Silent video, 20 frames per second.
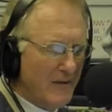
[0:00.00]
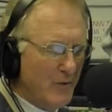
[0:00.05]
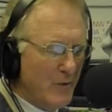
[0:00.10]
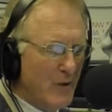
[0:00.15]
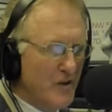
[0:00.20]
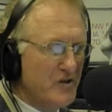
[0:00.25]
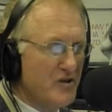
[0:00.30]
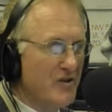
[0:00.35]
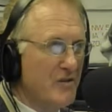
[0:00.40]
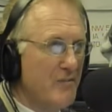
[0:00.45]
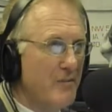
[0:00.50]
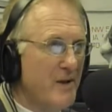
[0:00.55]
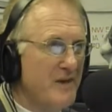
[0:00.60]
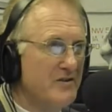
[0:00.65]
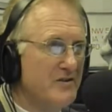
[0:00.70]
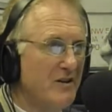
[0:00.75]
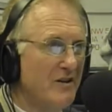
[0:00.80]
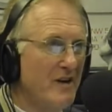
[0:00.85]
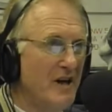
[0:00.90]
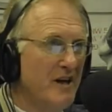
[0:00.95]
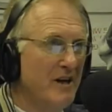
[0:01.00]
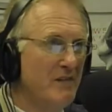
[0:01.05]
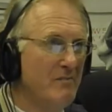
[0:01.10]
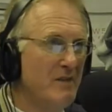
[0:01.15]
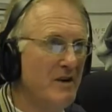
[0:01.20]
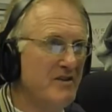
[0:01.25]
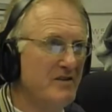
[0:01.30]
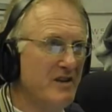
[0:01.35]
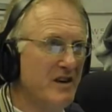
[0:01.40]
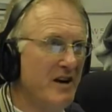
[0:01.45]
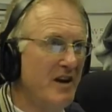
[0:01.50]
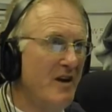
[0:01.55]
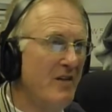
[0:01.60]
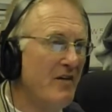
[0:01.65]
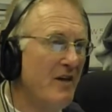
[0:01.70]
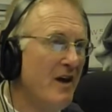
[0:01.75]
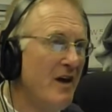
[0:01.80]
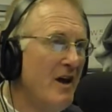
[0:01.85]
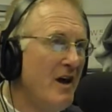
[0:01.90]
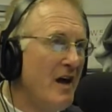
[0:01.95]
We wish you the best of luck and best of health,
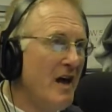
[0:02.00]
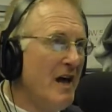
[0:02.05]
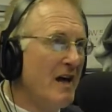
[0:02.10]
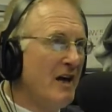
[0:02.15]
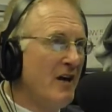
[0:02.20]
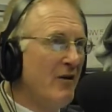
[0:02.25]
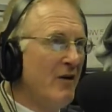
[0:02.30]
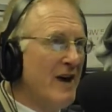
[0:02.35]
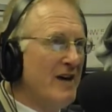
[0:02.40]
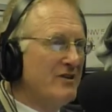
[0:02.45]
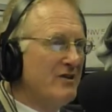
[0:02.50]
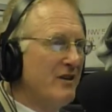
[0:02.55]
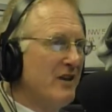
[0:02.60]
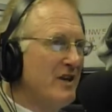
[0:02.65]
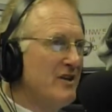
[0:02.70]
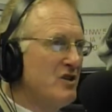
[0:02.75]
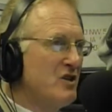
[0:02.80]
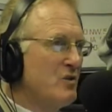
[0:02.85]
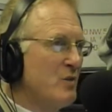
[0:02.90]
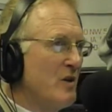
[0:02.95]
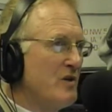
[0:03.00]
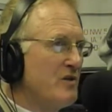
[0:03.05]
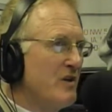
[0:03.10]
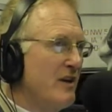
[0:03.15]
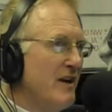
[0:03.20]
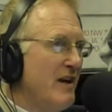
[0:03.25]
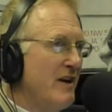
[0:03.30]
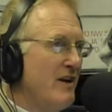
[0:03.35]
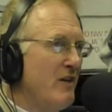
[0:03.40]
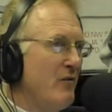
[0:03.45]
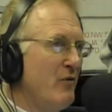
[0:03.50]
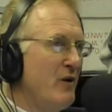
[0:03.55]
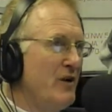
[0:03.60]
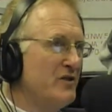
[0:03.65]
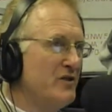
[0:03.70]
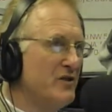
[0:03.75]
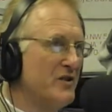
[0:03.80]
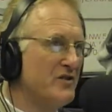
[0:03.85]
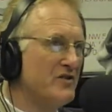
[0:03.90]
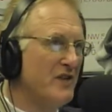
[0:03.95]
and congratulations once again on
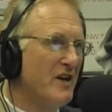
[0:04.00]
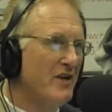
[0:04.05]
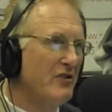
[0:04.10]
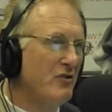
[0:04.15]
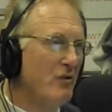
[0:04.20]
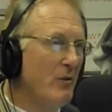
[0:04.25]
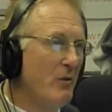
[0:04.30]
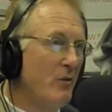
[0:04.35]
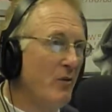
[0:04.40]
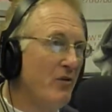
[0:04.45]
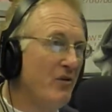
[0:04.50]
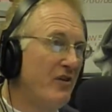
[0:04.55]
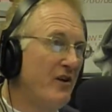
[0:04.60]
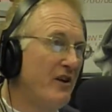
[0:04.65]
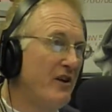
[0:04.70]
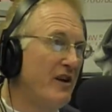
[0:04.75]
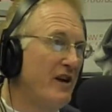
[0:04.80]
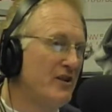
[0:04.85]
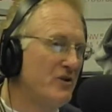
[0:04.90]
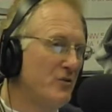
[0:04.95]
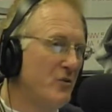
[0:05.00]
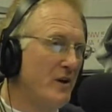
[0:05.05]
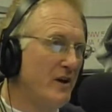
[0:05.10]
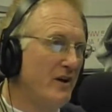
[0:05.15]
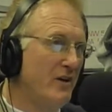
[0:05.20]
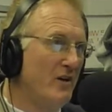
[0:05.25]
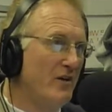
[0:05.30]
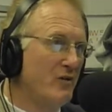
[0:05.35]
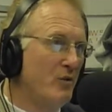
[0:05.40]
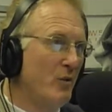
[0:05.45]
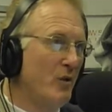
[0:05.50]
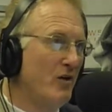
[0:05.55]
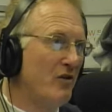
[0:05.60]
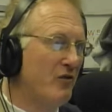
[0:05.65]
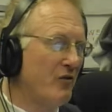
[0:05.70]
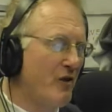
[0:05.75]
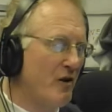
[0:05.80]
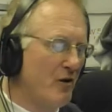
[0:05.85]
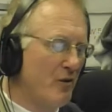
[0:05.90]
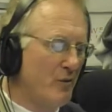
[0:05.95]
reaching the state tournament. We'll see you next week here at the Wells
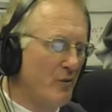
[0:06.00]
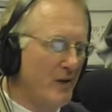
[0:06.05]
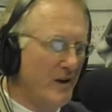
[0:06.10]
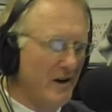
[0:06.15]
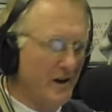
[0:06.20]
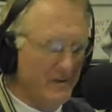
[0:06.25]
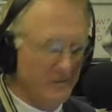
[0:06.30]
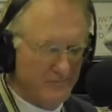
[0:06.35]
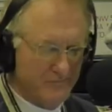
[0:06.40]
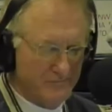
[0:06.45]
Fargo Arena.